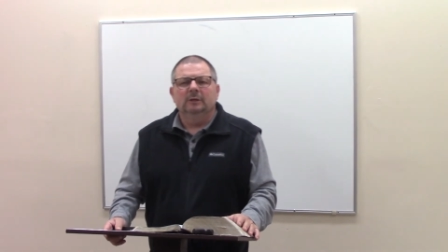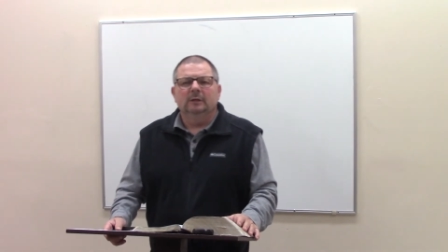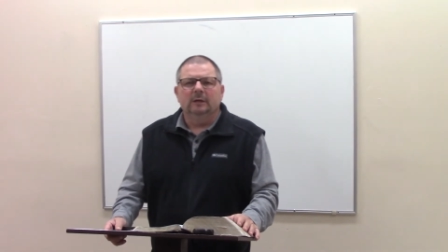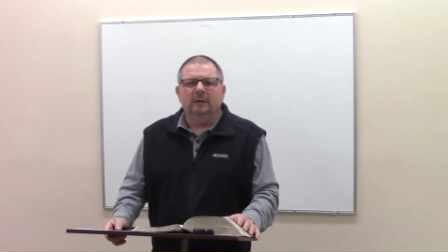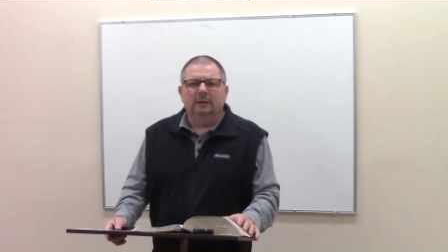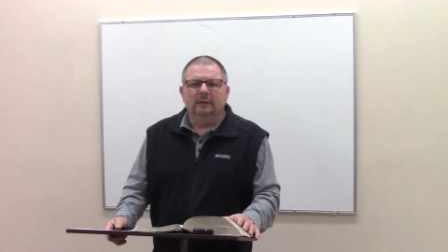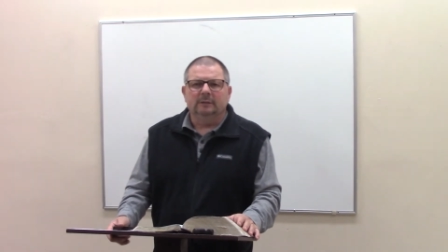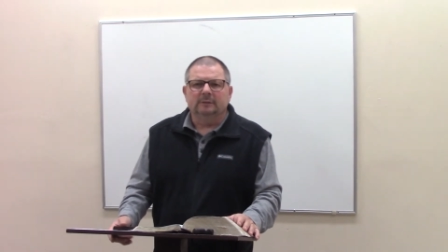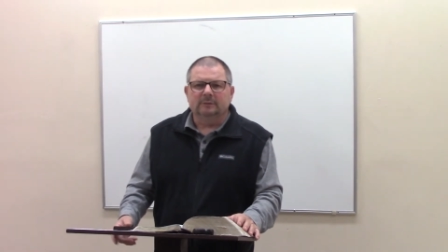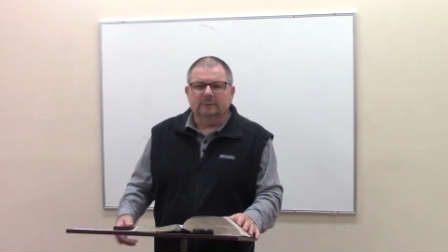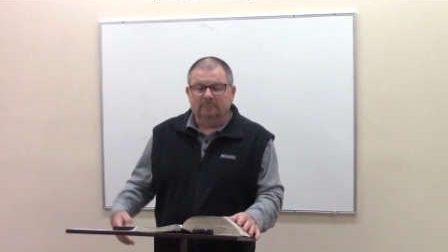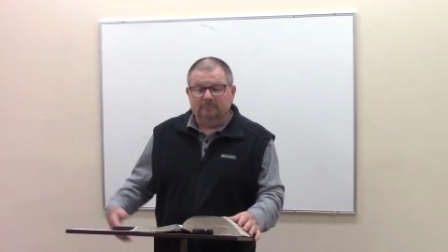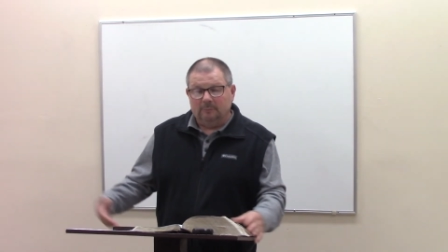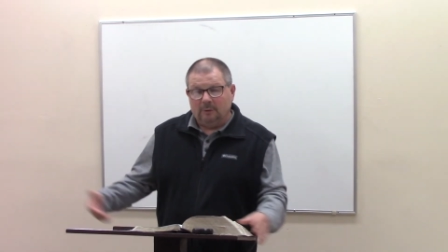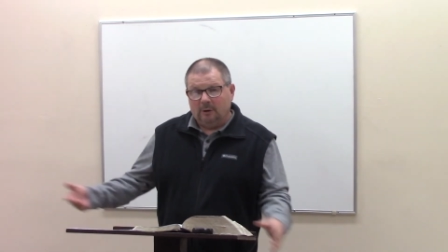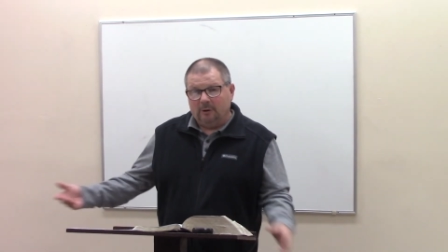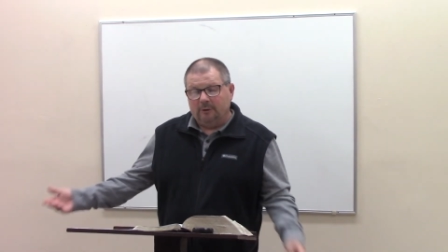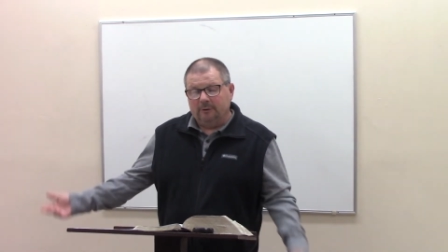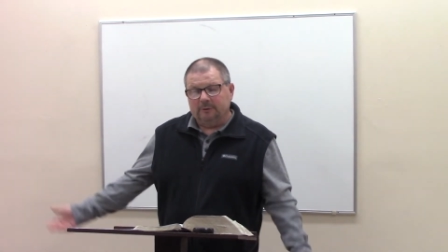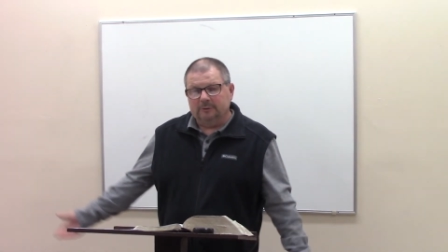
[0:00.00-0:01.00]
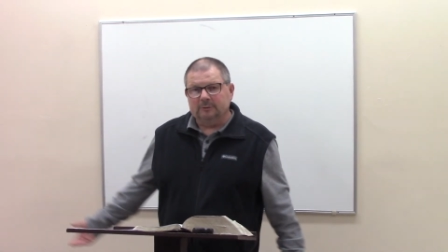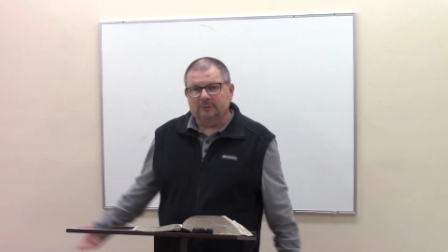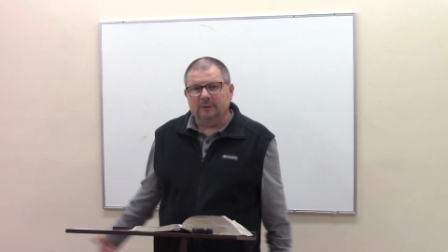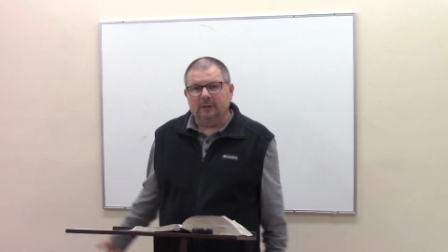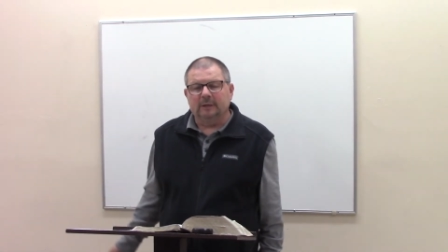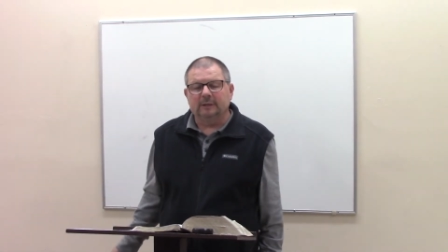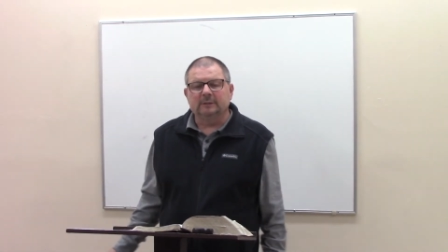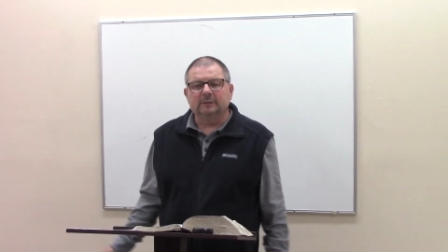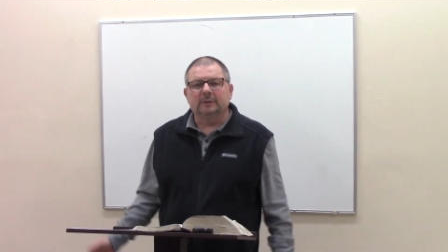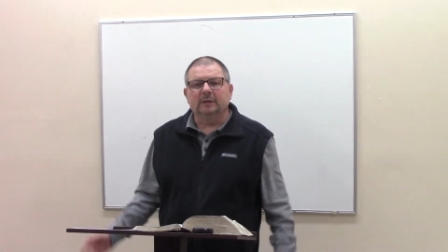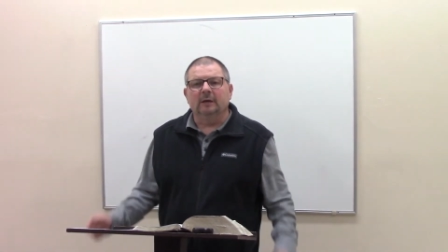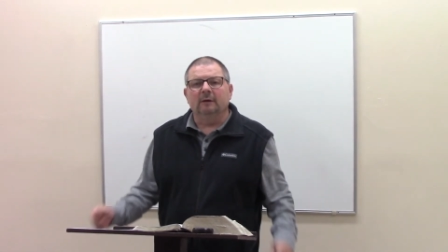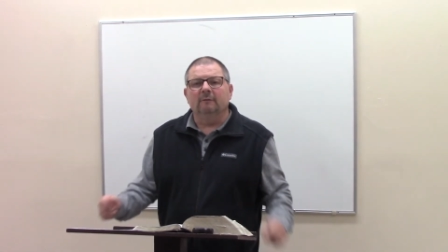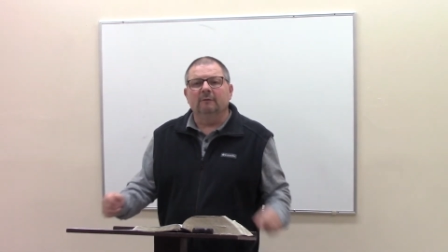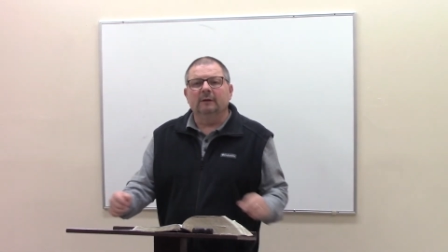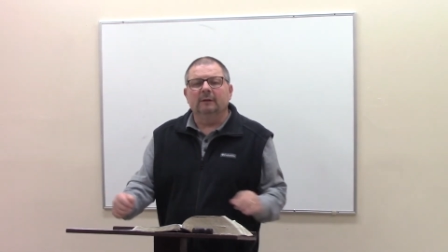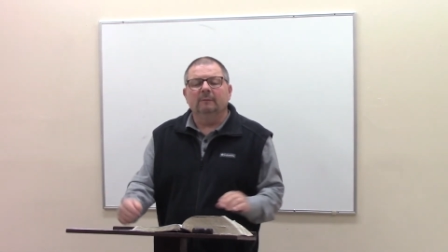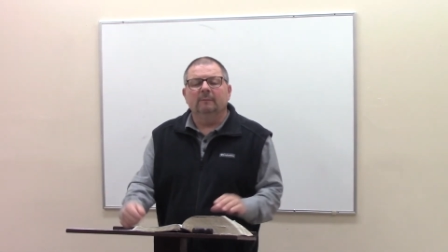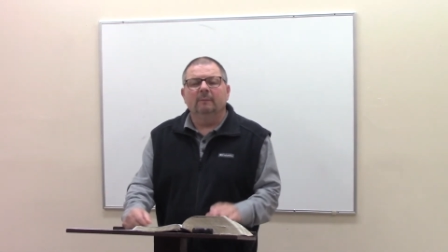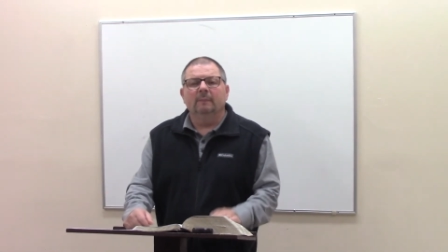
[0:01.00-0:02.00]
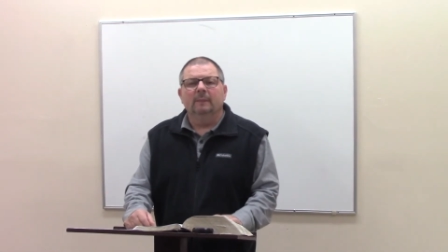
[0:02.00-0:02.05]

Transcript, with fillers: uh, tomorrow's Thanksgiving.